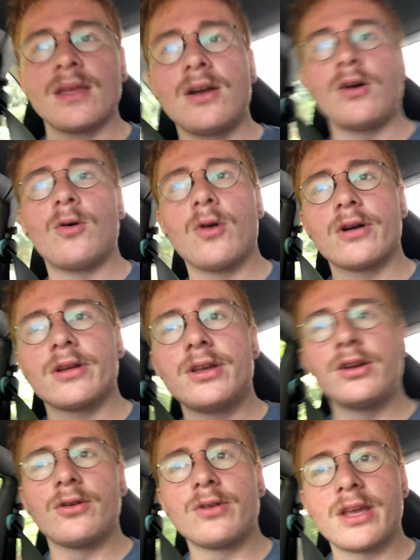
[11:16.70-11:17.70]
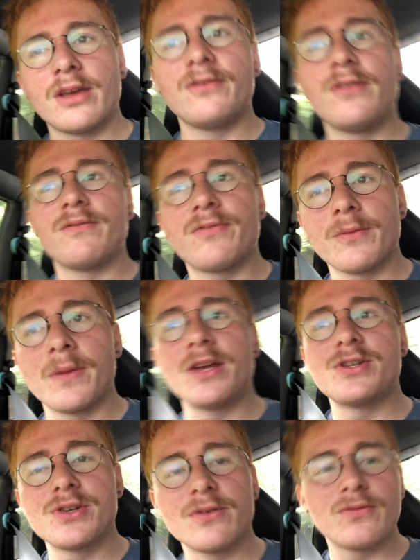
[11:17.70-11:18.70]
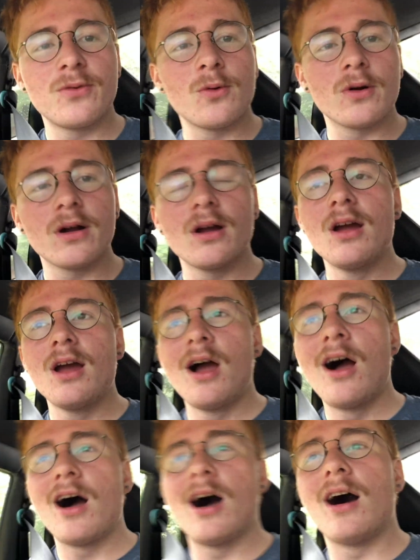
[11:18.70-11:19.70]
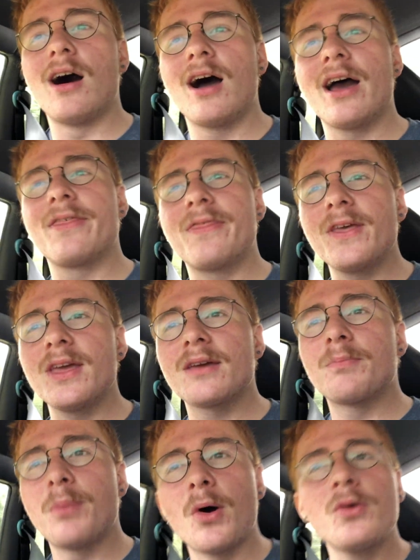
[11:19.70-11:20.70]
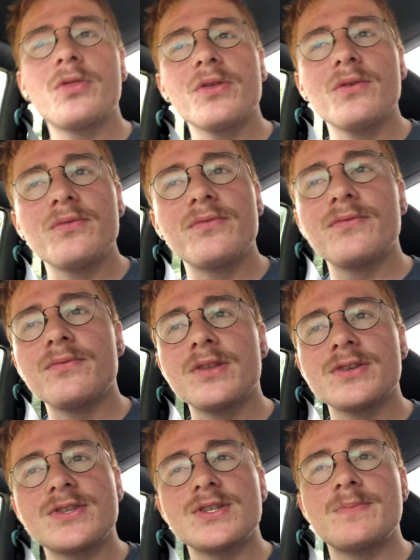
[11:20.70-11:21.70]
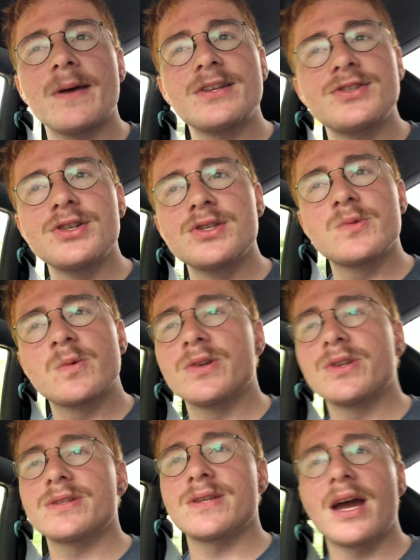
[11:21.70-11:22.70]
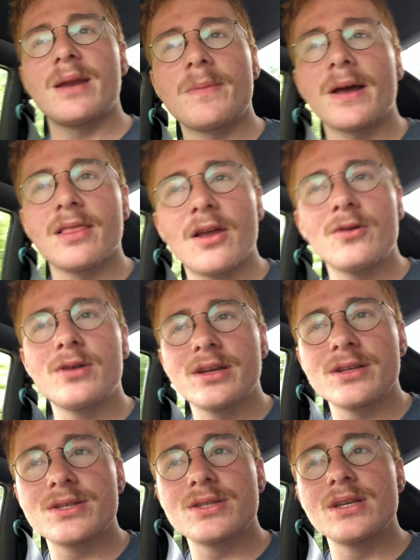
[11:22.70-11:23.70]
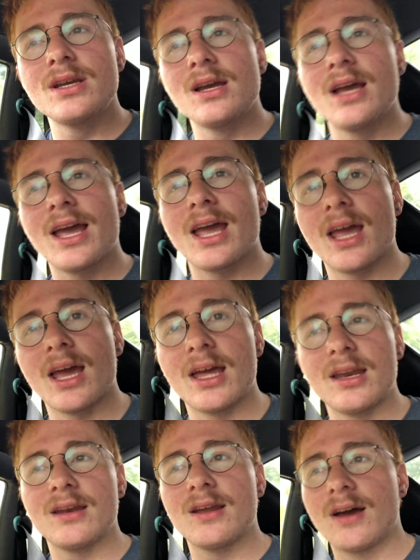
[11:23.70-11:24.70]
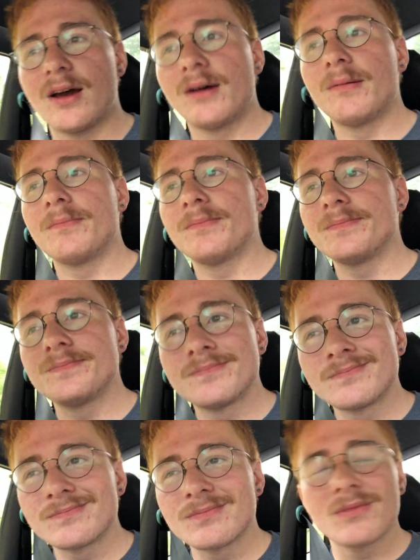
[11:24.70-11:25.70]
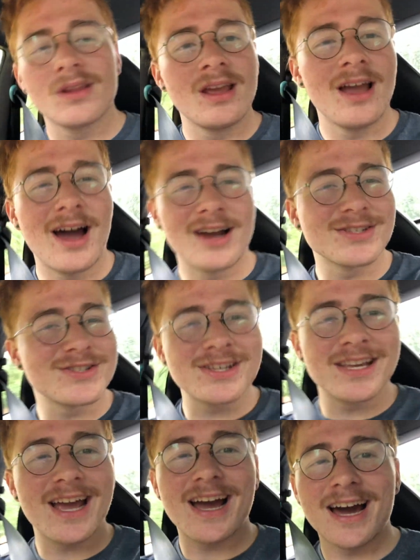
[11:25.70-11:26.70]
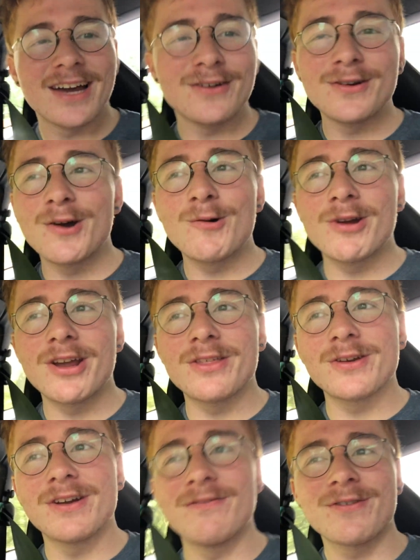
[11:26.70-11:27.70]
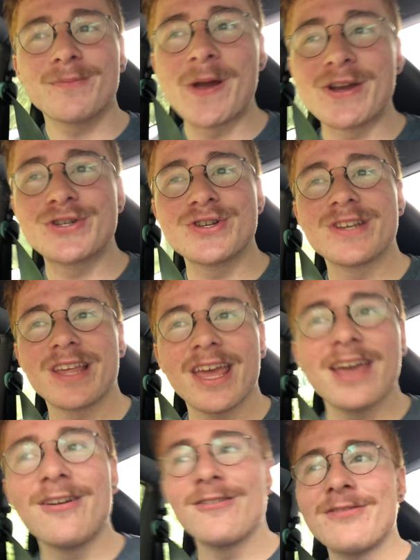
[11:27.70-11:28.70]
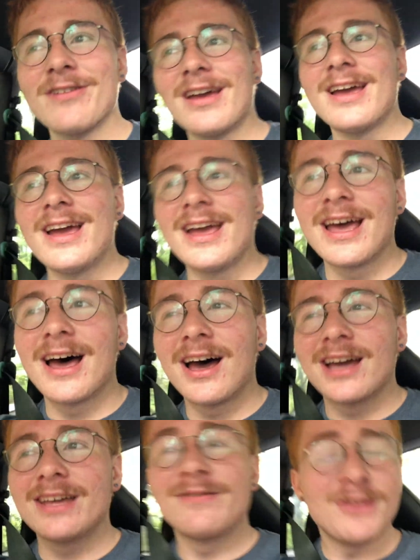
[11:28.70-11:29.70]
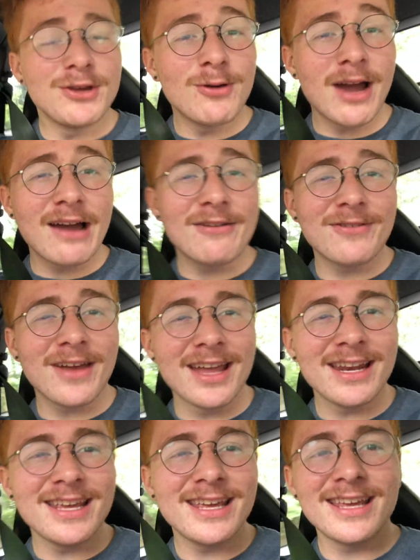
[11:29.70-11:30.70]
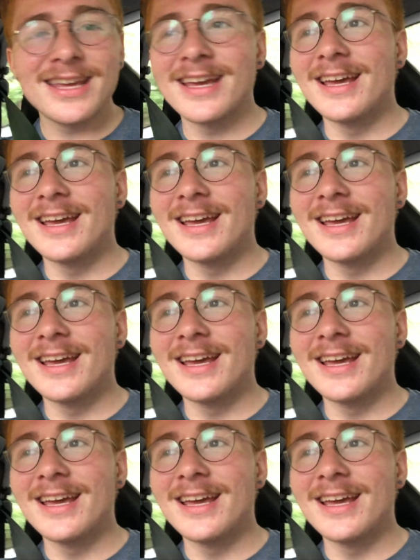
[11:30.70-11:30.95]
or, you know, give information for. I think both of the suspensions were designed by Lotus, and honestly, yeah, I don't know what other information to give. If you have any